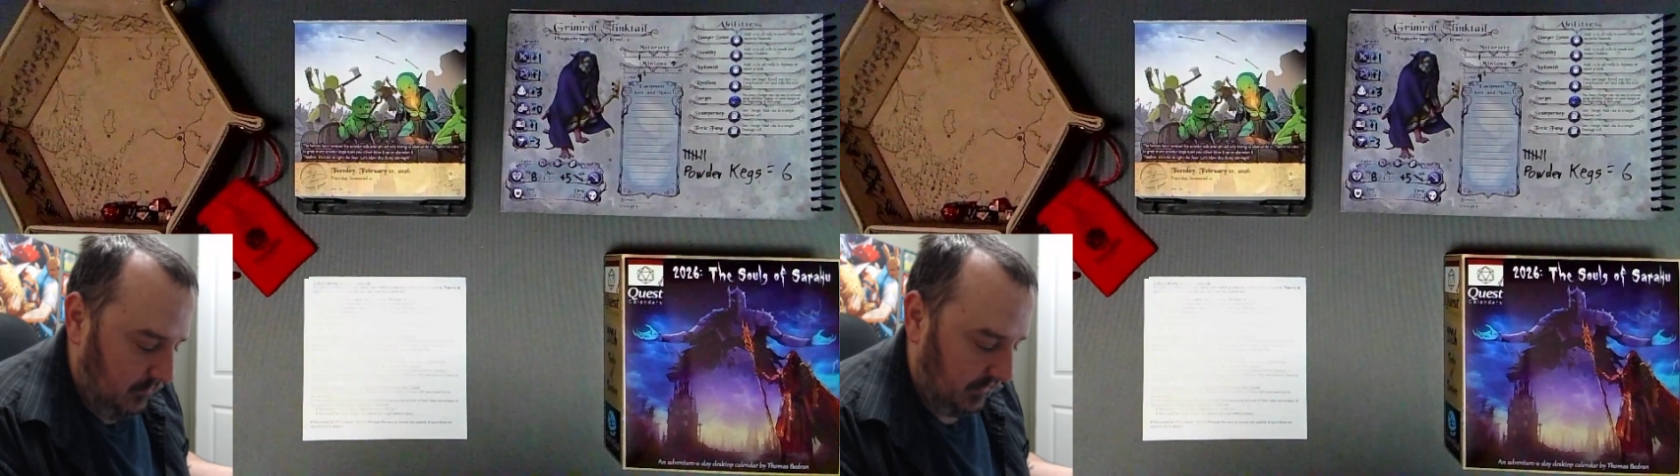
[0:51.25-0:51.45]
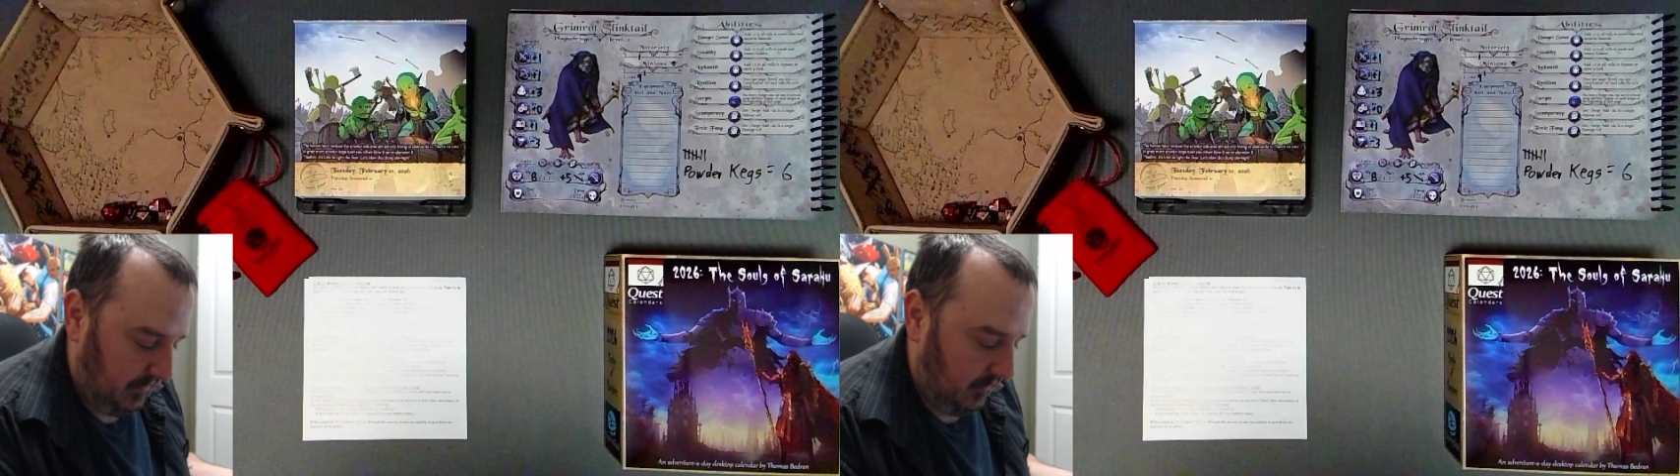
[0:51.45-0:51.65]

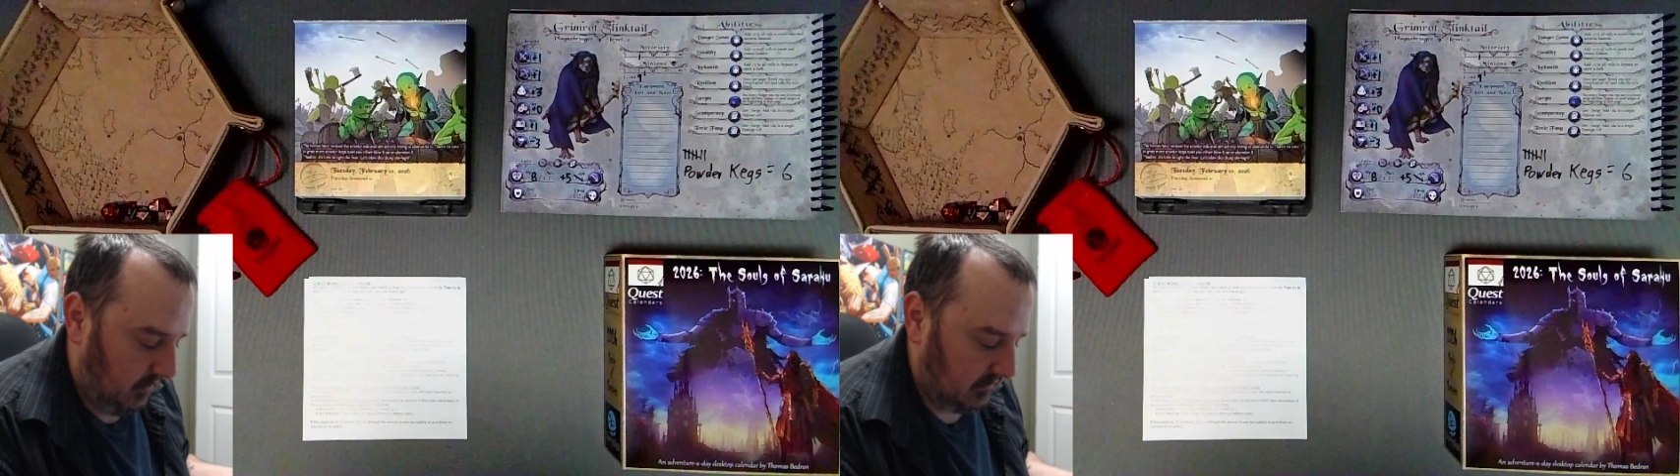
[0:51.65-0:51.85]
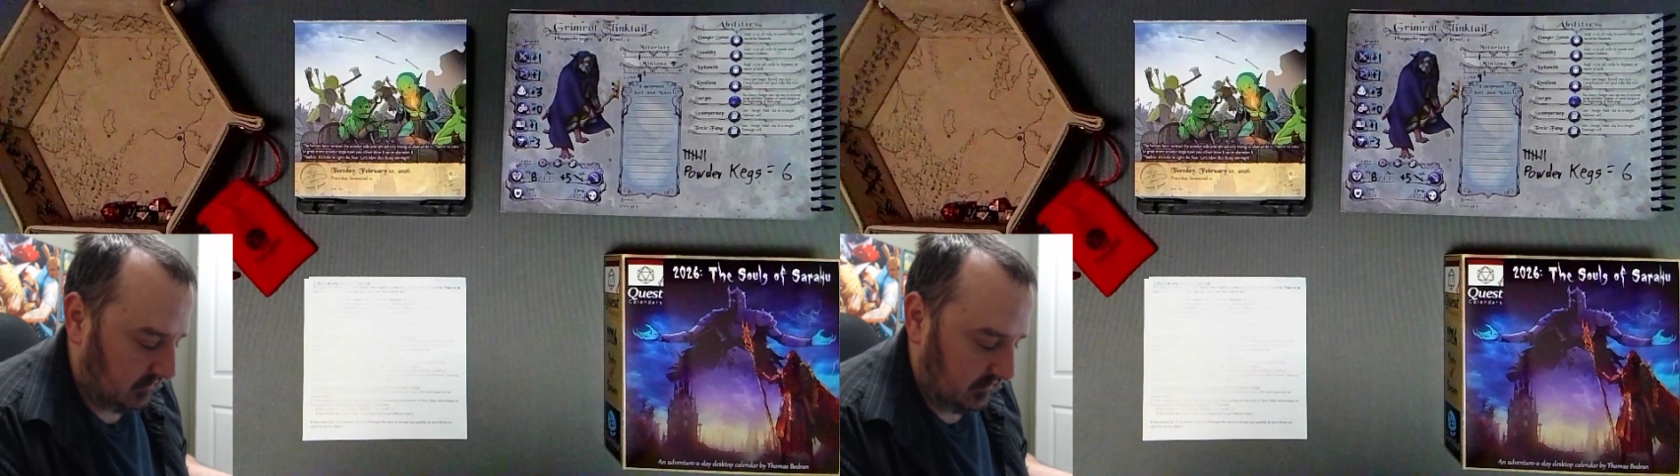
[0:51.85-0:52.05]
but there
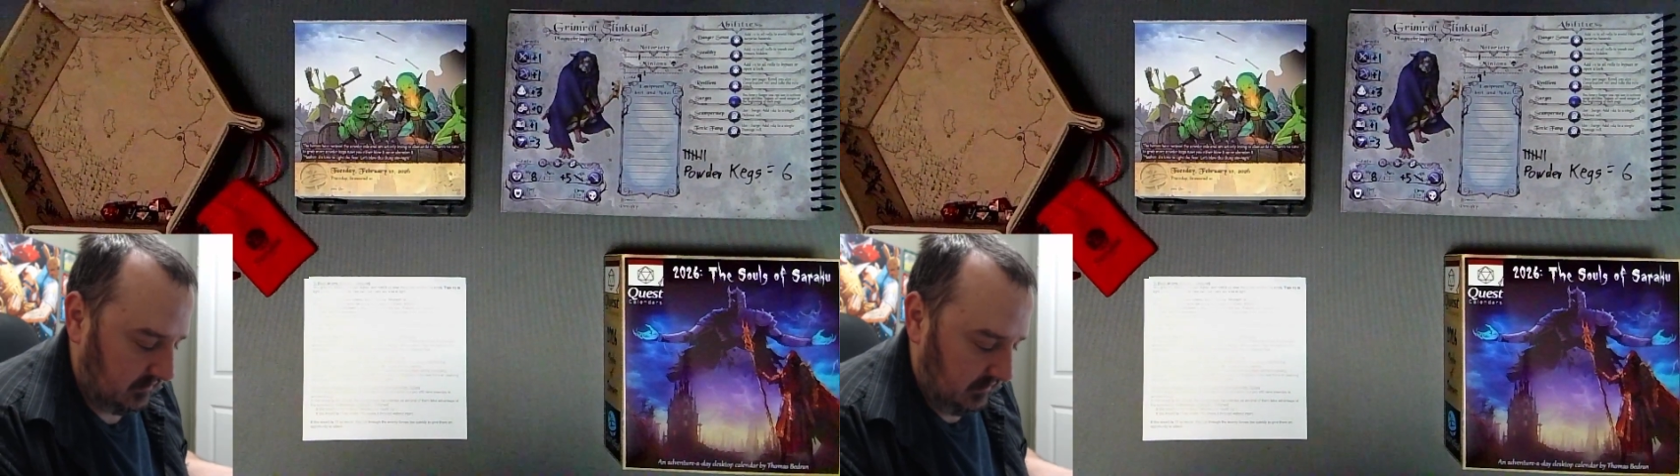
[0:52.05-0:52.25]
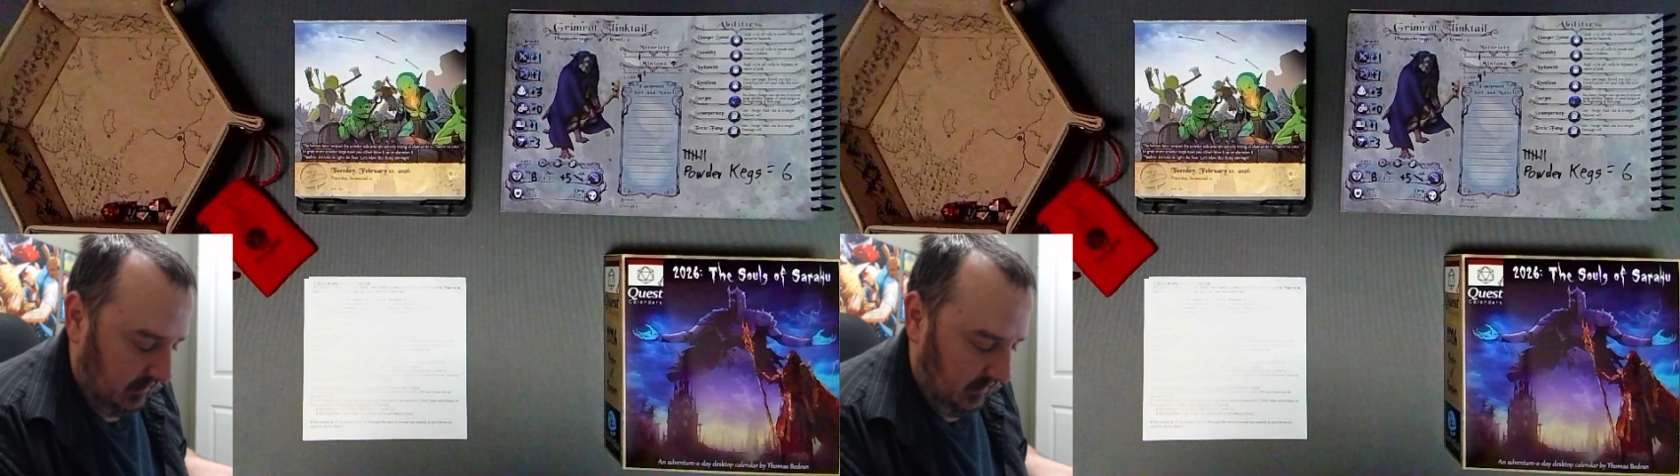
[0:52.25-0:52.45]
are
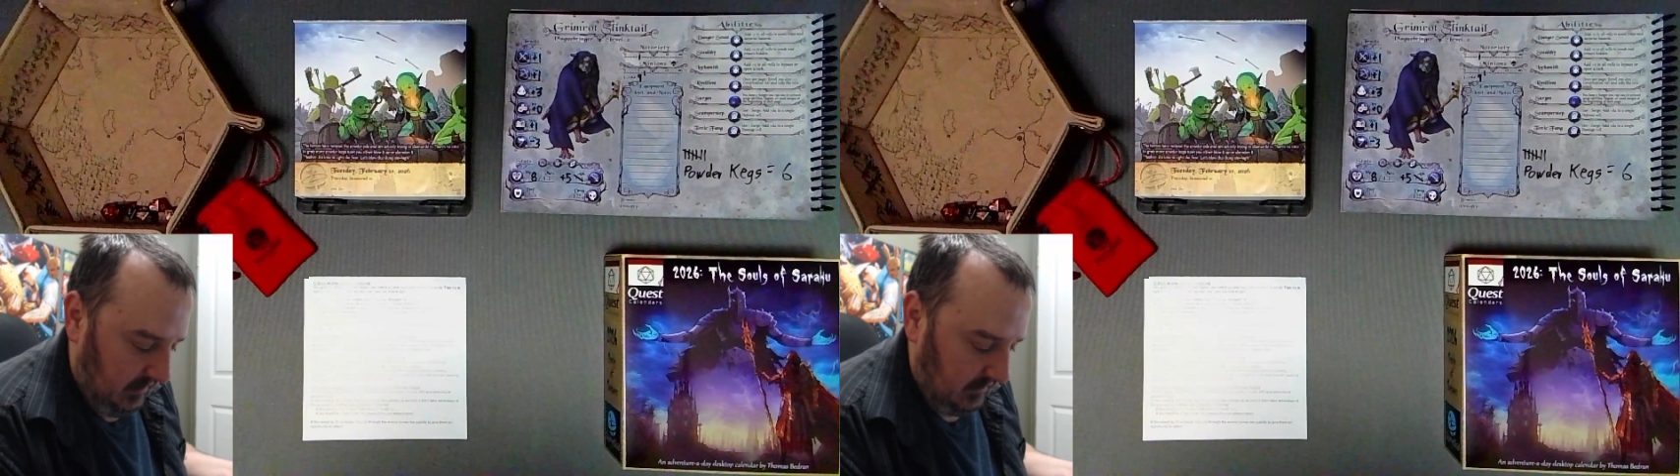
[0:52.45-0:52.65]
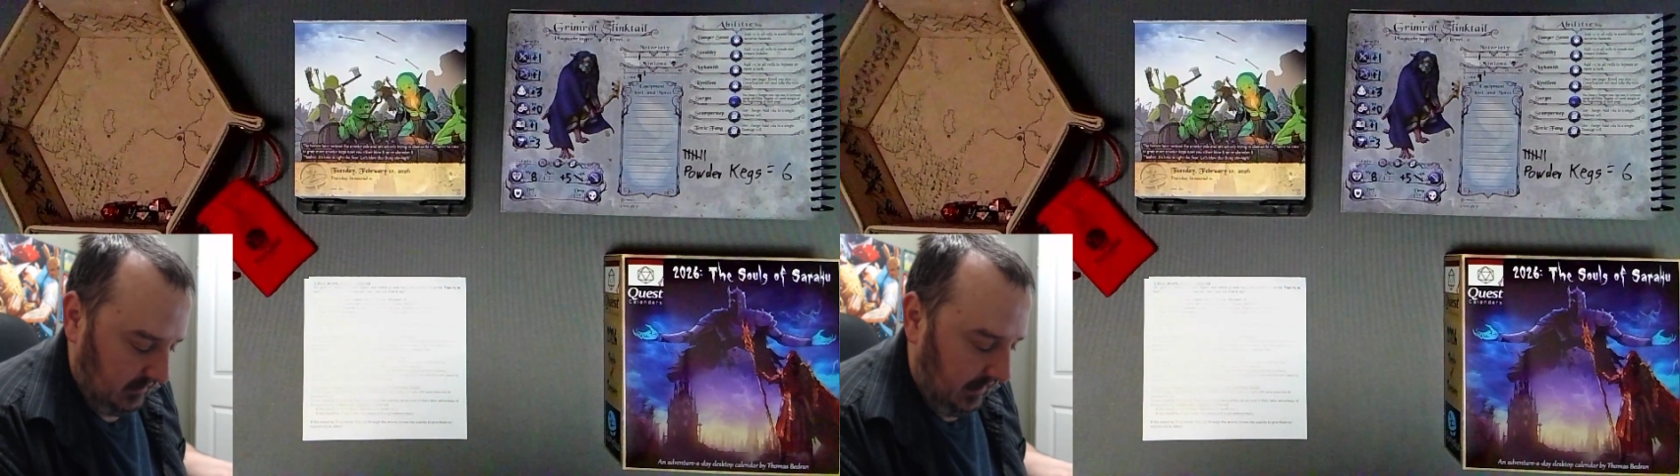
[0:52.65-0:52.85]

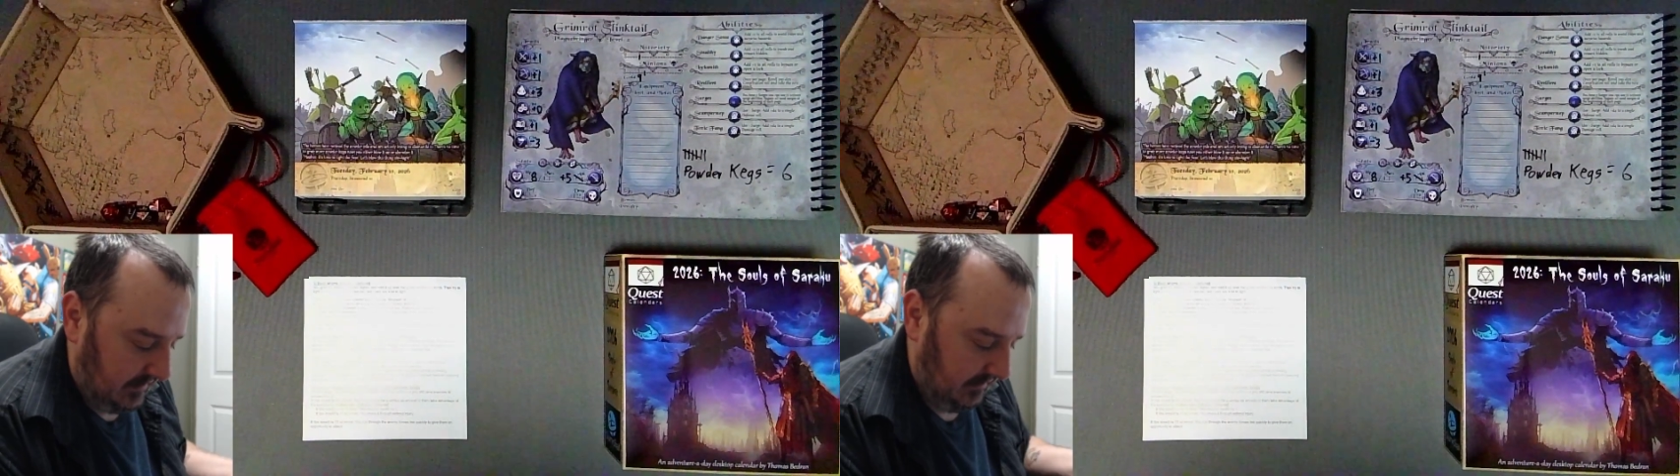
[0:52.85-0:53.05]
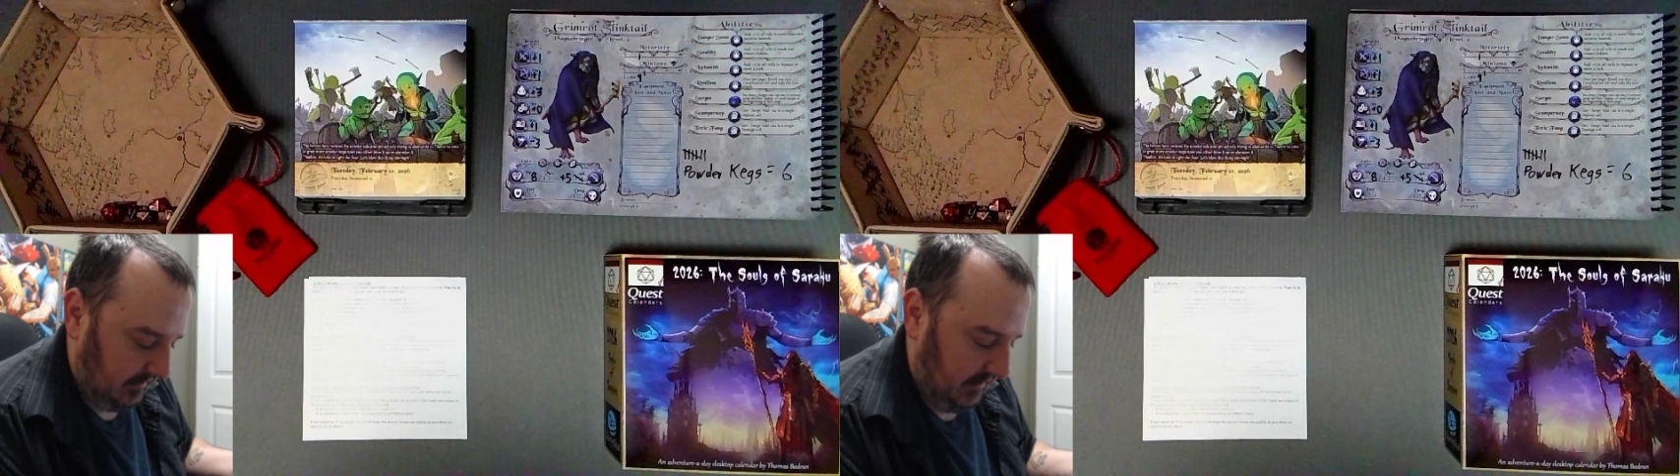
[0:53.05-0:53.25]
a
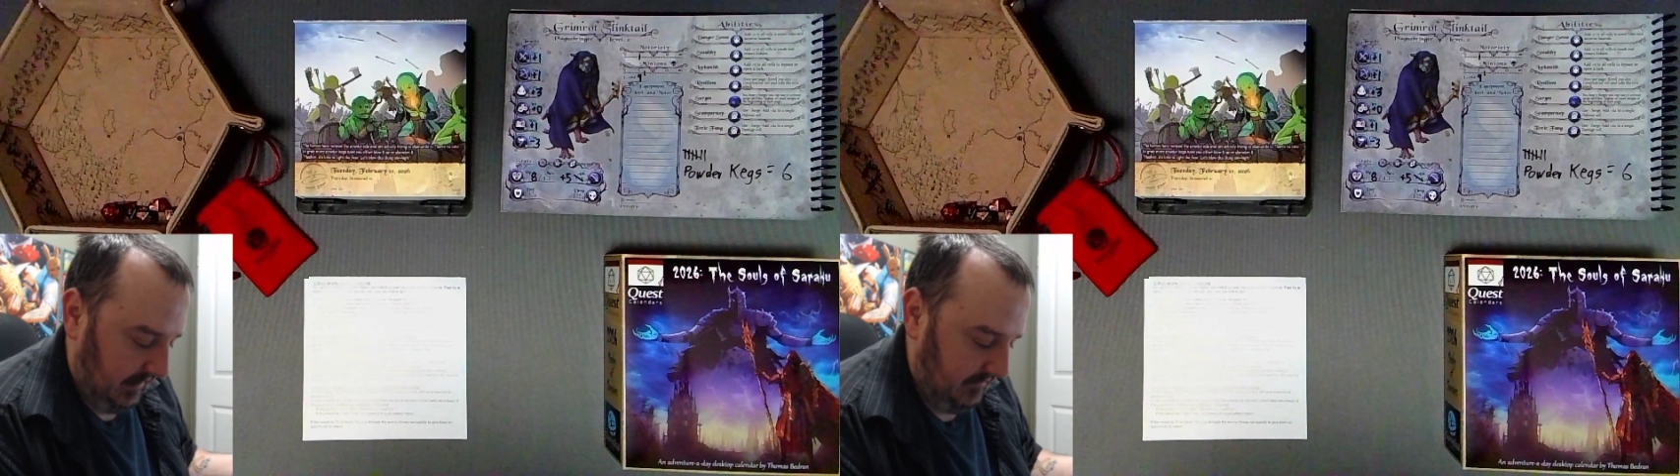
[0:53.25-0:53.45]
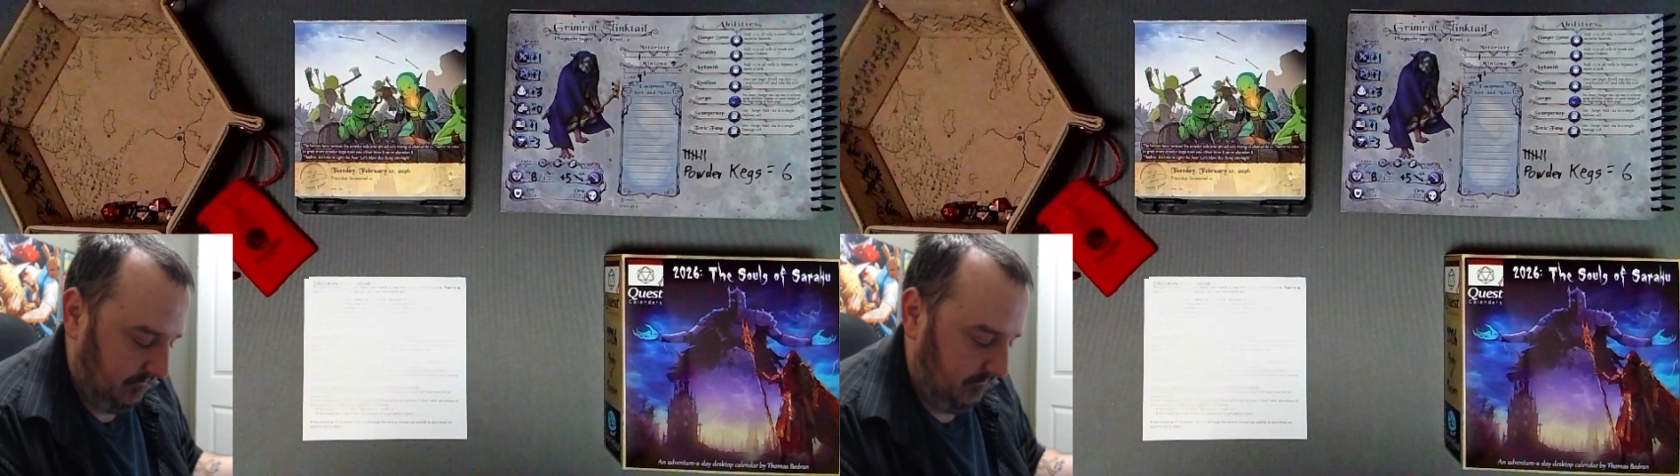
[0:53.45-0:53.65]
lot to light.